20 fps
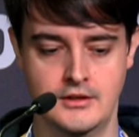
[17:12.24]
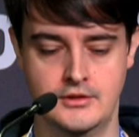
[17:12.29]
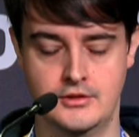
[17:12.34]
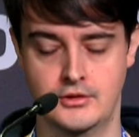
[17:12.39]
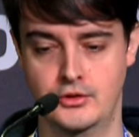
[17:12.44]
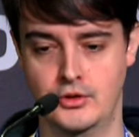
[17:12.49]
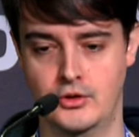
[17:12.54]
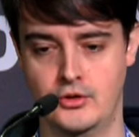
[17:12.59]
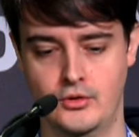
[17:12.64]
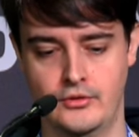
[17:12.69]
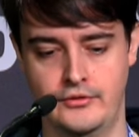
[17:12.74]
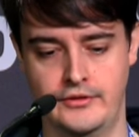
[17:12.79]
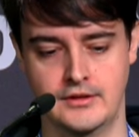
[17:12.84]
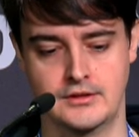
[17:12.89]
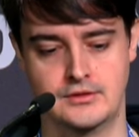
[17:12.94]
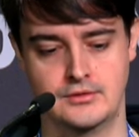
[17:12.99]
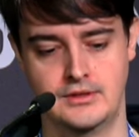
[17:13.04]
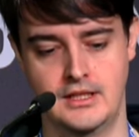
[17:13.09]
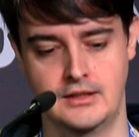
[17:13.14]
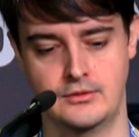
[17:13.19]
So now,
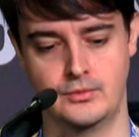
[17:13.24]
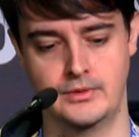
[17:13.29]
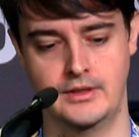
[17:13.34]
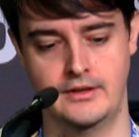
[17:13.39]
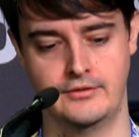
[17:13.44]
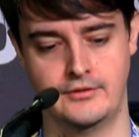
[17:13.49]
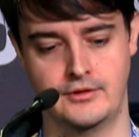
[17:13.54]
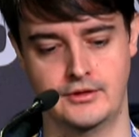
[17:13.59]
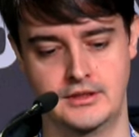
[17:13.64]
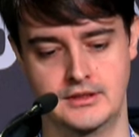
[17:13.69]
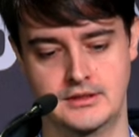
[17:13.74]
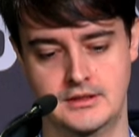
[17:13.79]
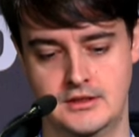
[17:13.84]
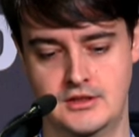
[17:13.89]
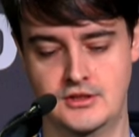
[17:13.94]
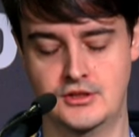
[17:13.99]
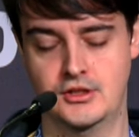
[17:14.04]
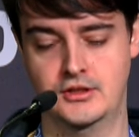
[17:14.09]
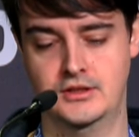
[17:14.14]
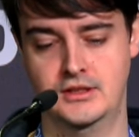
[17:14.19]
thanks to that, we have code
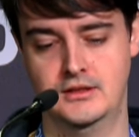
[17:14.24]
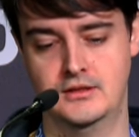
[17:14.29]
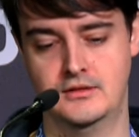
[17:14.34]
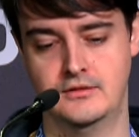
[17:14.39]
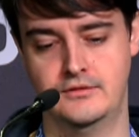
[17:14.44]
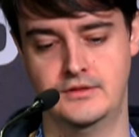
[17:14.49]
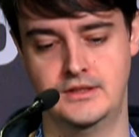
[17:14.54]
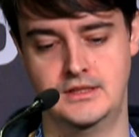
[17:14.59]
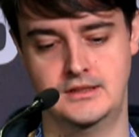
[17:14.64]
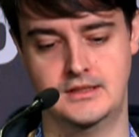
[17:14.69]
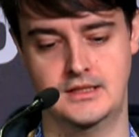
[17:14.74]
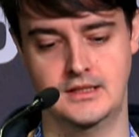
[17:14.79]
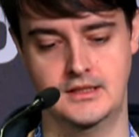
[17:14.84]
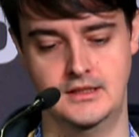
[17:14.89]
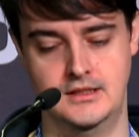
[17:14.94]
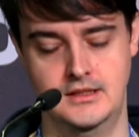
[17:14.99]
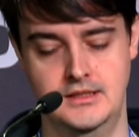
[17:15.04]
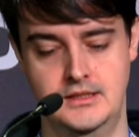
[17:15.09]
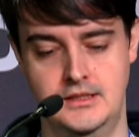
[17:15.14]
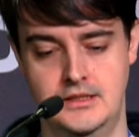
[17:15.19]
execution in VCSEC
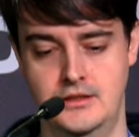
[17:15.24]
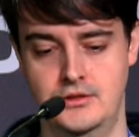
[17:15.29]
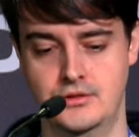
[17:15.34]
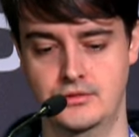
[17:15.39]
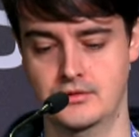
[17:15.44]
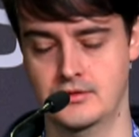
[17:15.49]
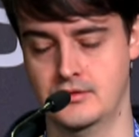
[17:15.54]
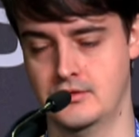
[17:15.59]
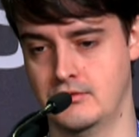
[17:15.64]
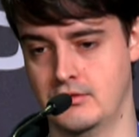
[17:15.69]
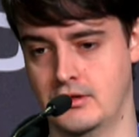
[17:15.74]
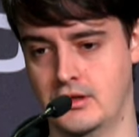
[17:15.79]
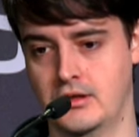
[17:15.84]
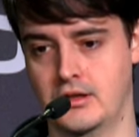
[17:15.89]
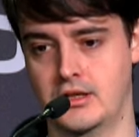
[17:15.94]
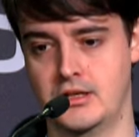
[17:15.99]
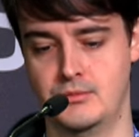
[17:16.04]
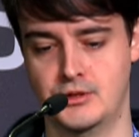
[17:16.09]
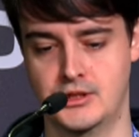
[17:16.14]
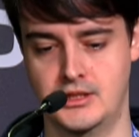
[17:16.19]
ECU
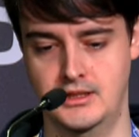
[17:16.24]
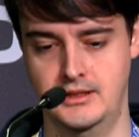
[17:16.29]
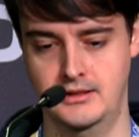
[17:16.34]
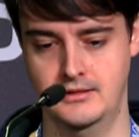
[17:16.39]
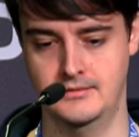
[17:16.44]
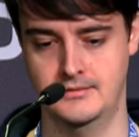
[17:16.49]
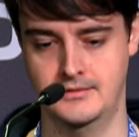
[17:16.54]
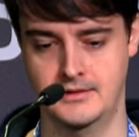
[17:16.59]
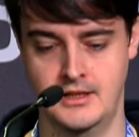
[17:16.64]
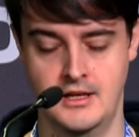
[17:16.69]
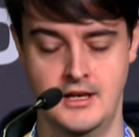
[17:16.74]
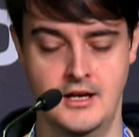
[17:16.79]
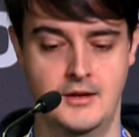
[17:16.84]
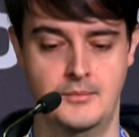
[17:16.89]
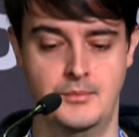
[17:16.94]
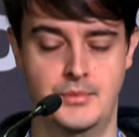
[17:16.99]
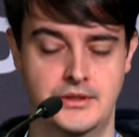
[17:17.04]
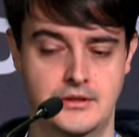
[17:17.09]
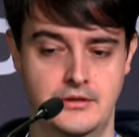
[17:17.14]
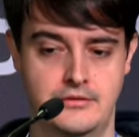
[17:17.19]
remotely.
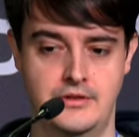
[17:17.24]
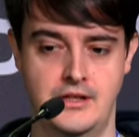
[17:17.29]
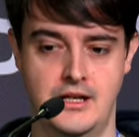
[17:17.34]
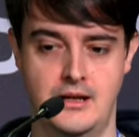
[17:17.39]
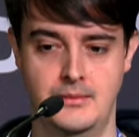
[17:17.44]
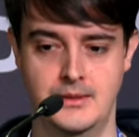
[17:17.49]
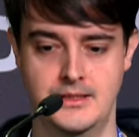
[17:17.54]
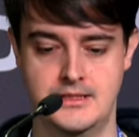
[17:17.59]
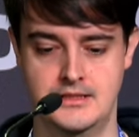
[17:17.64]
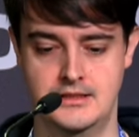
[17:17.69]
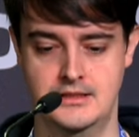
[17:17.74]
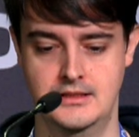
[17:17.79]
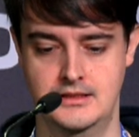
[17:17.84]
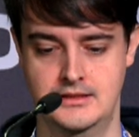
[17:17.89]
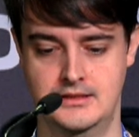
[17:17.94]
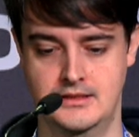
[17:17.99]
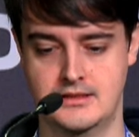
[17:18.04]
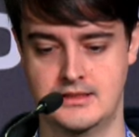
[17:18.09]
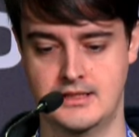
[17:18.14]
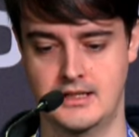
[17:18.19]
But the vulnerability
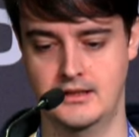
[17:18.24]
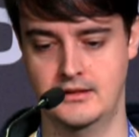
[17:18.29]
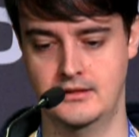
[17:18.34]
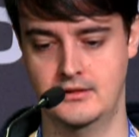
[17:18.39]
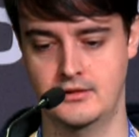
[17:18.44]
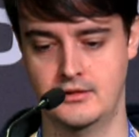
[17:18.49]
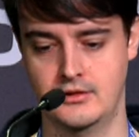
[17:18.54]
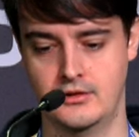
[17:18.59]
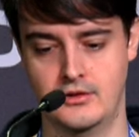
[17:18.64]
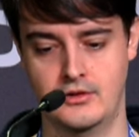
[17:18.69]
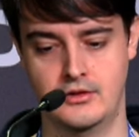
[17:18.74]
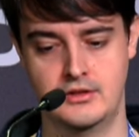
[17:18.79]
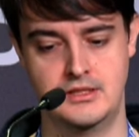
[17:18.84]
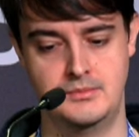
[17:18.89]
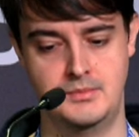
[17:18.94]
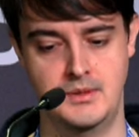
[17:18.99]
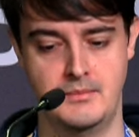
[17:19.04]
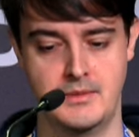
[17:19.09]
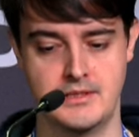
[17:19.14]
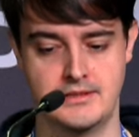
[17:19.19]
is inside the
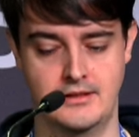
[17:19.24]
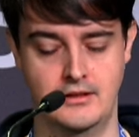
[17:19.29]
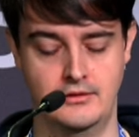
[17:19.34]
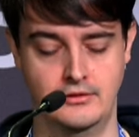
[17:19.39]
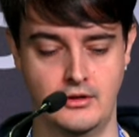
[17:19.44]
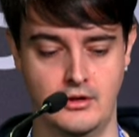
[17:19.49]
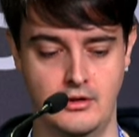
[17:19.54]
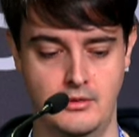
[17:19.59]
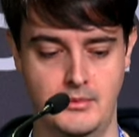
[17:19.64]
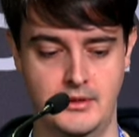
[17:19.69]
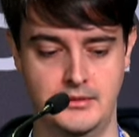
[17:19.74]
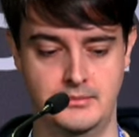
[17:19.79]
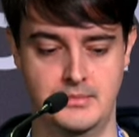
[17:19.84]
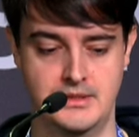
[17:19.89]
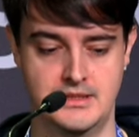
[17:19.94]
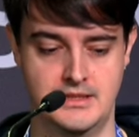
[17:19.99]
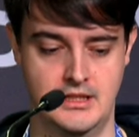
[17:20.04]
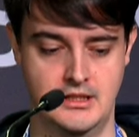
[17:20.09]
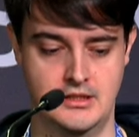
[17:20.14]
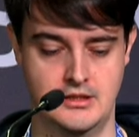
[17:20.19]
TPMS enrollment
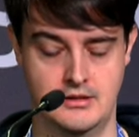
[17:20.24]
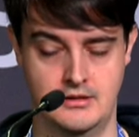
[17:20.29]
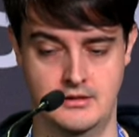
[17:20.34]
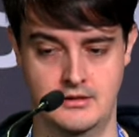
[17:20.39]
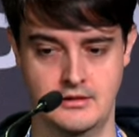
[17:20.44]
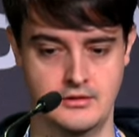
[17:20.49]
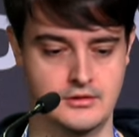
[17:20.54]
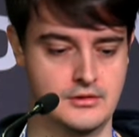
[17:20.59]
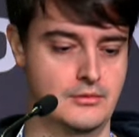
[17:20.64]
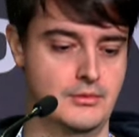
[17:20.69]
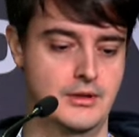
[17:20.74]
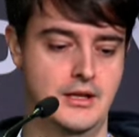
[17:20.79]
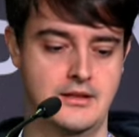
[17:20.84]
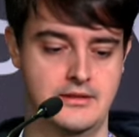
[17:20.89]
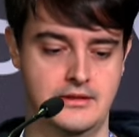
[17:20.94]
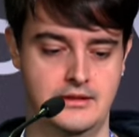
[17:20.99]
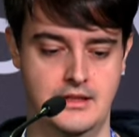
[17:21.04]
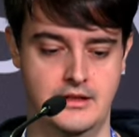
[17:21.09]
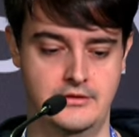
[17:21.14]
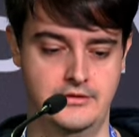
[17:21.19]
message. So we'll
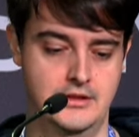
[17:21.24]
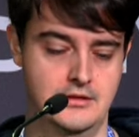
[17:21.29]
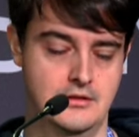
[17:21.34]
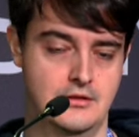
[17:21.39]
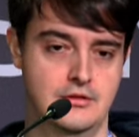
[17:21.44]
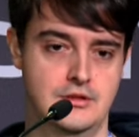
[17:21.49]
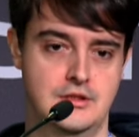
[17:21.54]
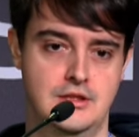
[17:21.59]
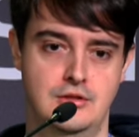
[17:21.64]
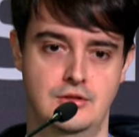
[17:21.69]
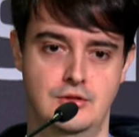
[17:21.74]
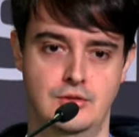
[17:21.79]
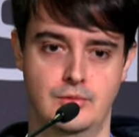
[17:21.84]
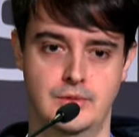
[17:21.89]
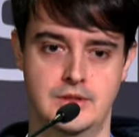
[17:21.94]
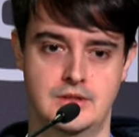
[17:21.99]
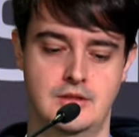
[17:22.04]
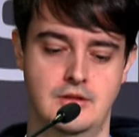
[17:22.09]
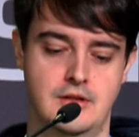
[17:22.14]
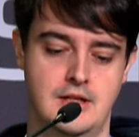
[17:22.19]
let David continue
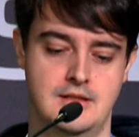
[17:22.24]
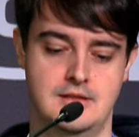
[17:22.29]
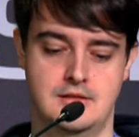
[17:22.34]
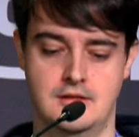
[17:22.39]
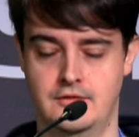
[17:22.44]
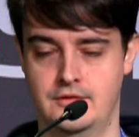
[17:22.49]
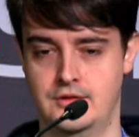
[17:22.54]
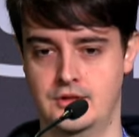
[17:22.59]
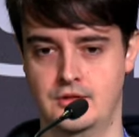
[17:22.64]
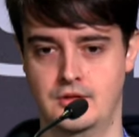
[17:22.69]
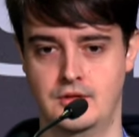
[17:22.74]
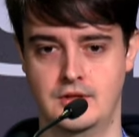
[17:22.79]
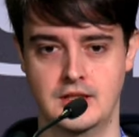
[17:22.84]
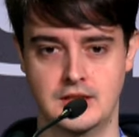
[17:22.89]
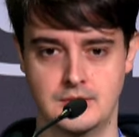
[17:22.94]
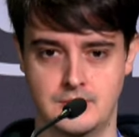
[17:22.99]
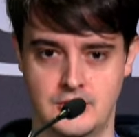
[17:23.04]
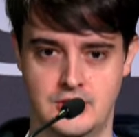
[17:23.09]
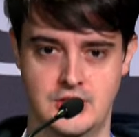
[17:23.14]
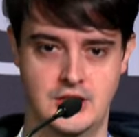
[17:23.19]
with the rest of the
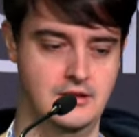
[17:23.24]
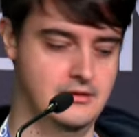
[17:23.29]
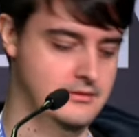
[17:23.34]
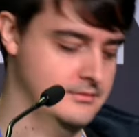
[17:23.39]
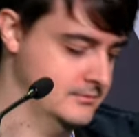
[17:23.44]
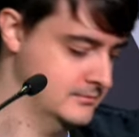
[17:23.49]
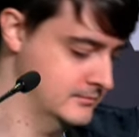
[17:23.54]
exploit chain.